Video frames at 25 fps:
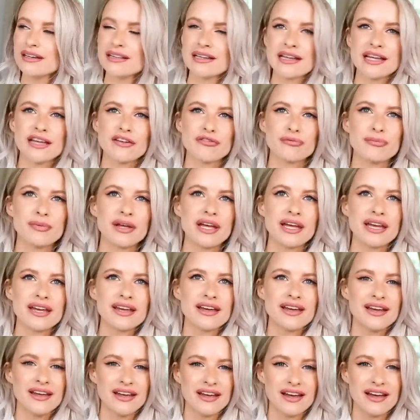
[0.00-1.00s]
Leave
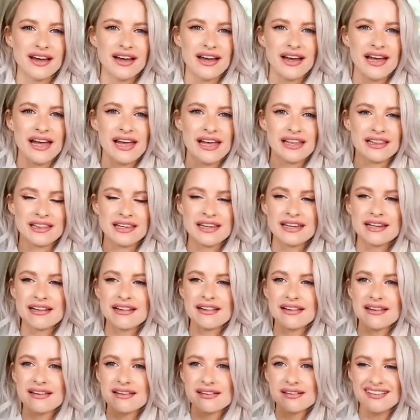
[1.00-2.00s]
me a
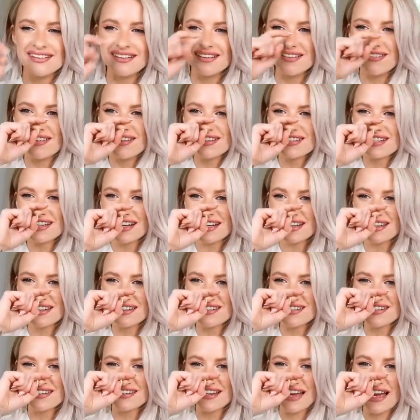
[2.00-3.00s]
little, oh, what shall I
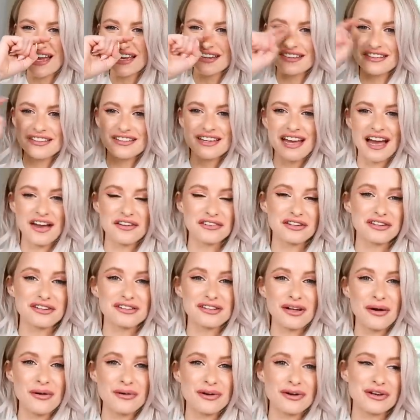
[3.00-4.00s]
do, guys? You guys are
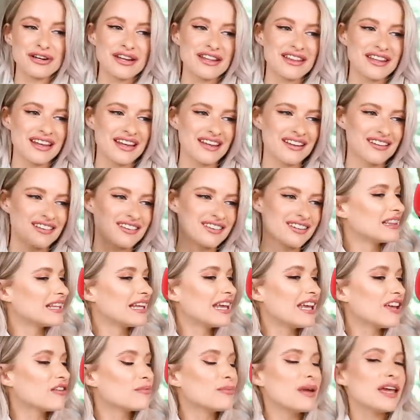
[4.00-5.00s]
so good at this.
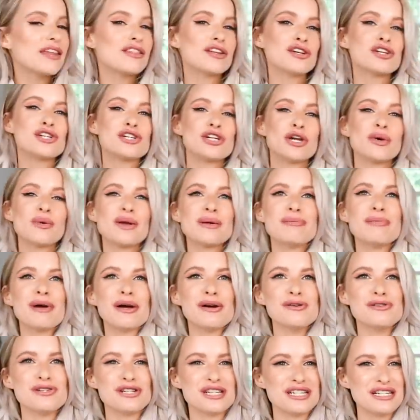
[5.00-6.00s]
Leave me the shoe
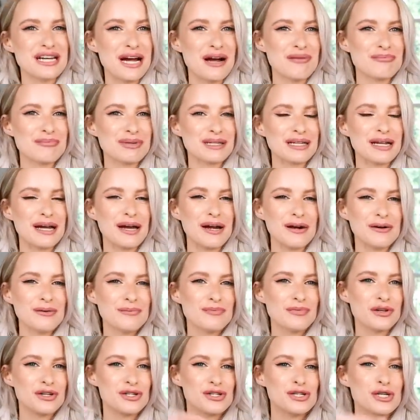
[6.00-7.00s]
emoji down
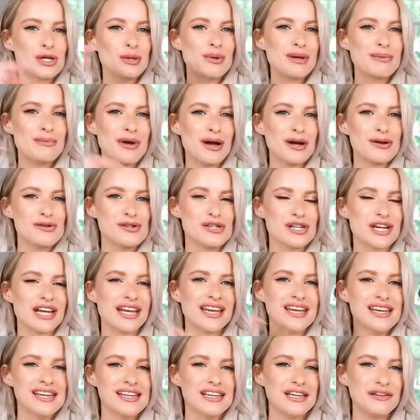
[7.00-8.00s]
below, the shoe
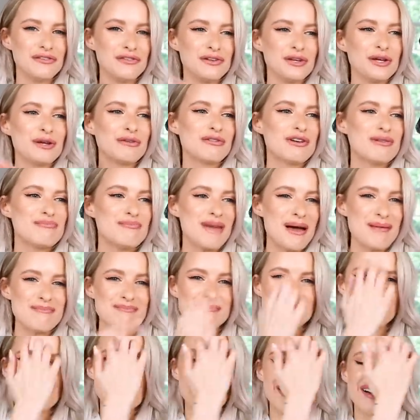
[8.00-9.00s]
emoji, if you
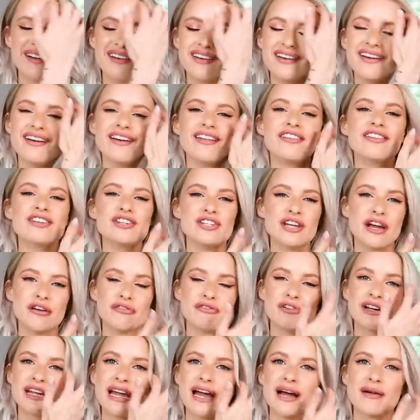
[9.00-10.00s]
remember the
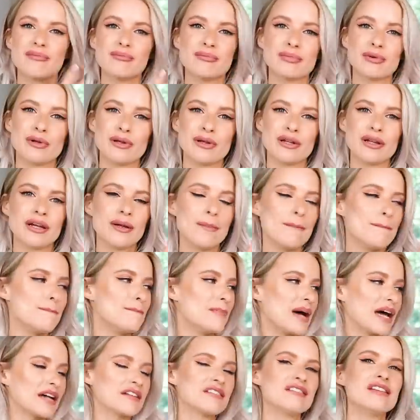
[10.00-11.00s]
Jeffrey Campbell
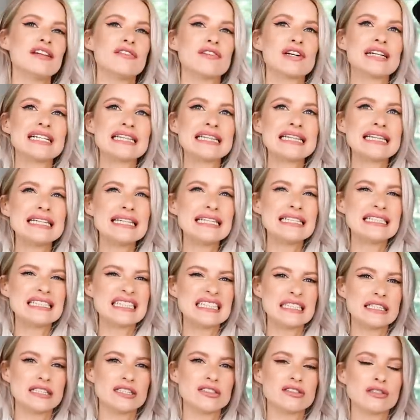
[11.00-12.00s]
massive
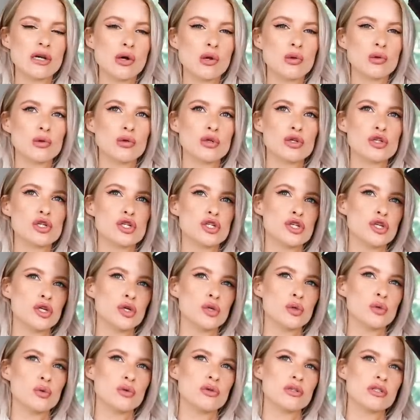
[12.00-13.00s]
cleated sole
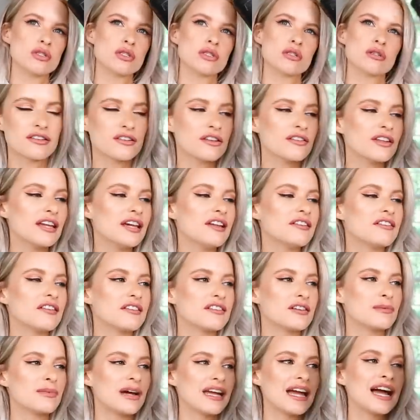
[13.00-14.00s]
shoes. So these are
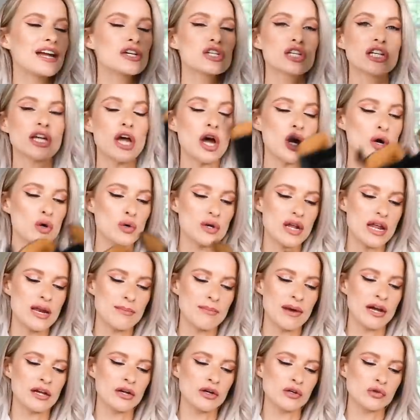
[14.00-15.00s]
some I actually own
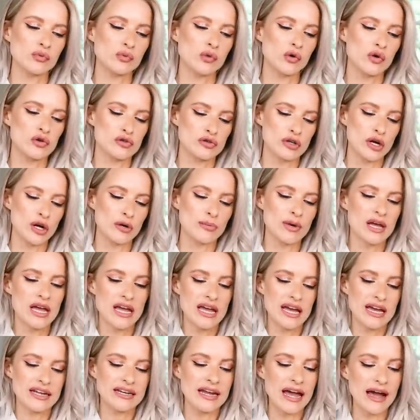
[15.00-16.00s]
in my own wardrobe.
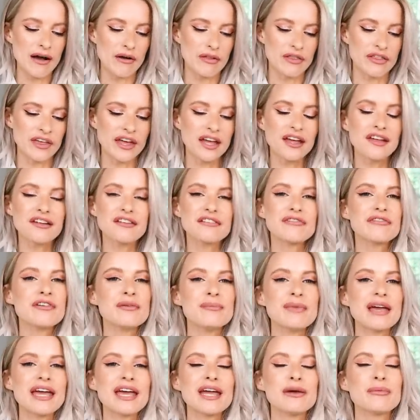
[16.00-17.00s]
Now these
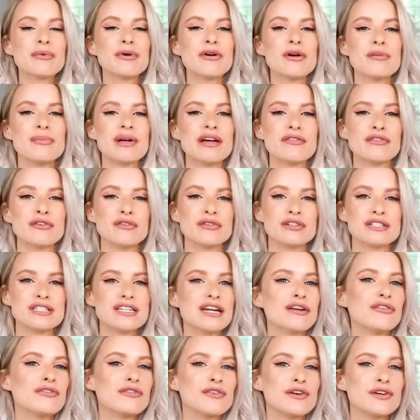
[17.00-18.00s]
for me were a bit of a
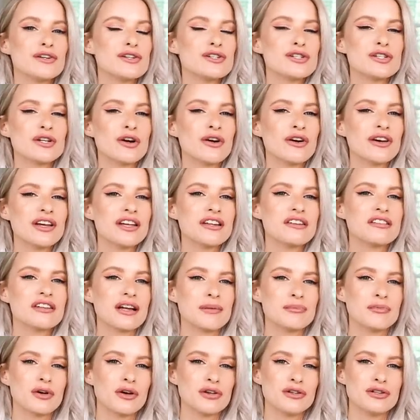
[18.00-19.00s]
different choice.
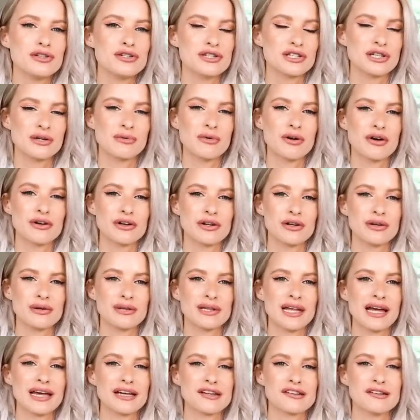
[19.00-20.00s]
I'm not usually one who
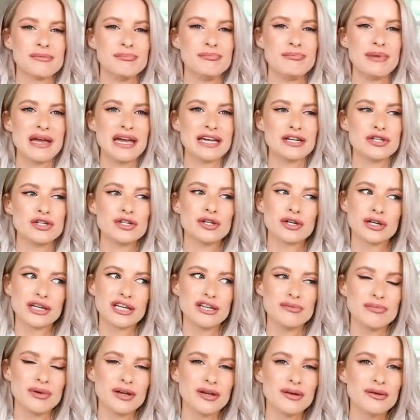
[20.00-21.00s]
likes big
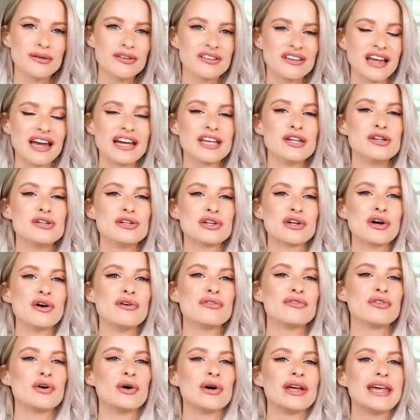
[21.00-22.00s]
chunky boots. I usually
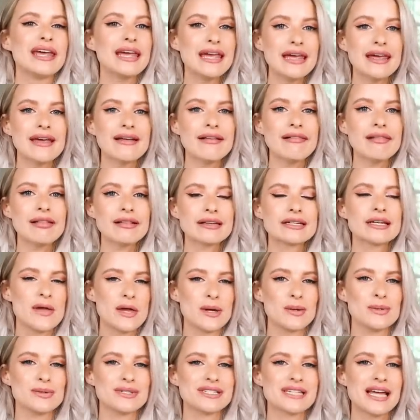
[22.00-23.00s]
go for heeled
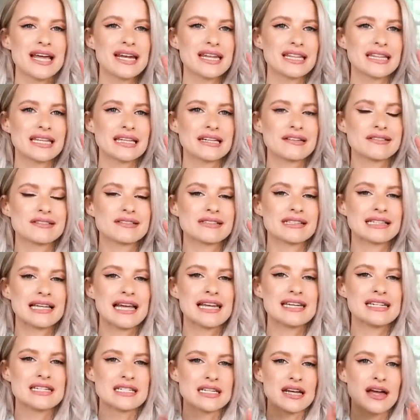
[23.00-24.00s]
boots, anything
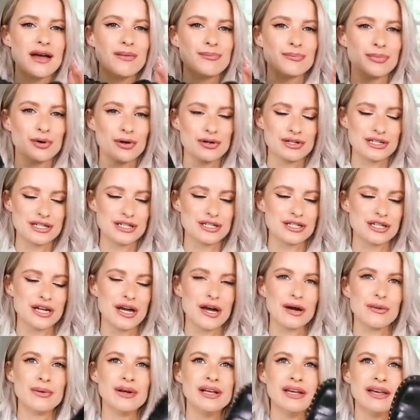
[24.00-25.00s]
slender and pointed
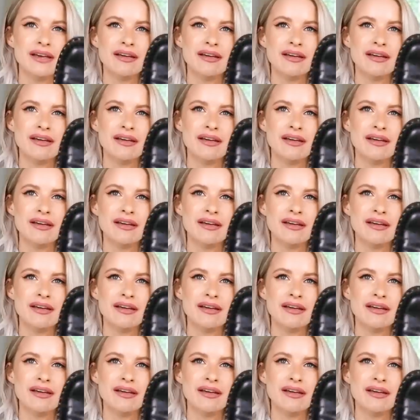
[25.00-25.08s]
toe.